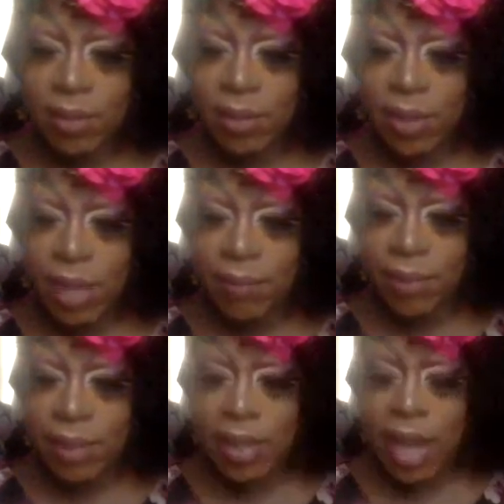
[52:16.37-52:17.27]

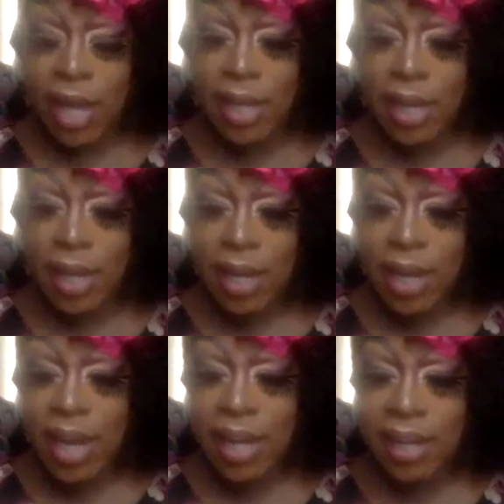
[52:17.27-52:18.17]
Lovely. Hi.
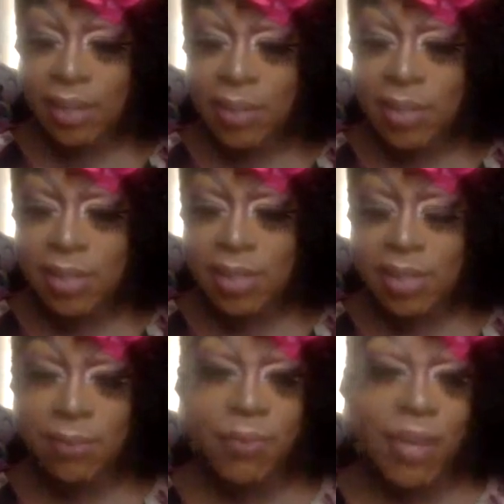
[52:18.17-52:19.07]
Annie wants to see
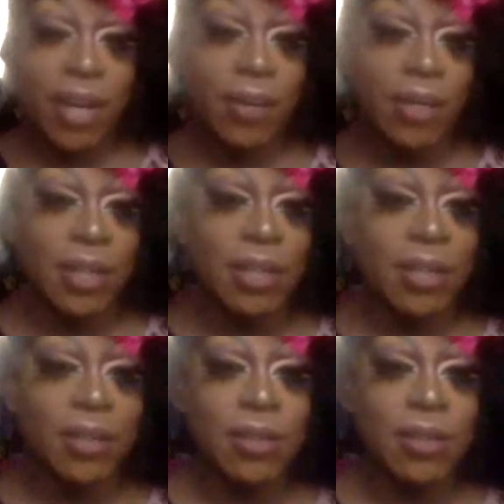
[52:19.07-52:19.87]
the fairy.